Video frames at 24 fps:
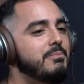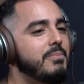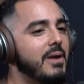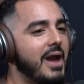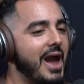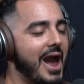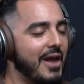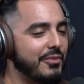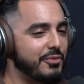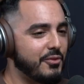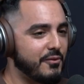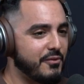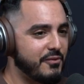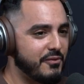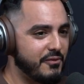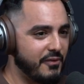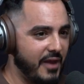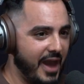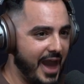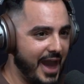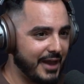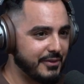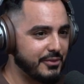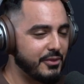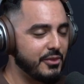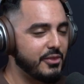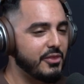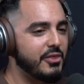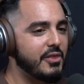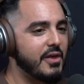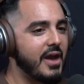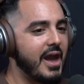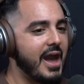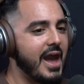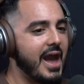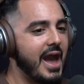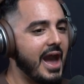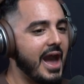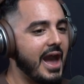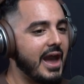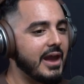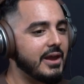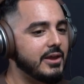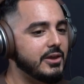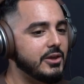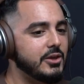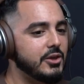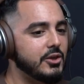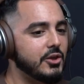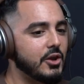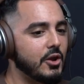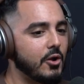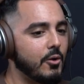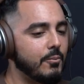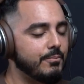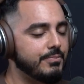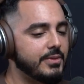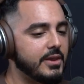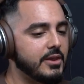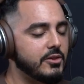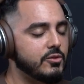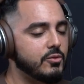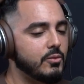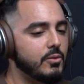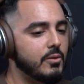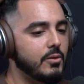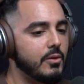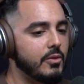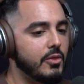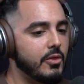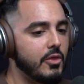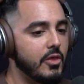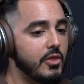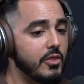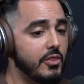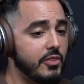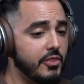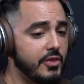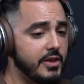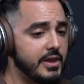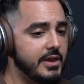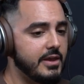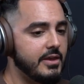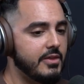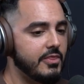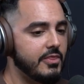at the fact that, you know, it's the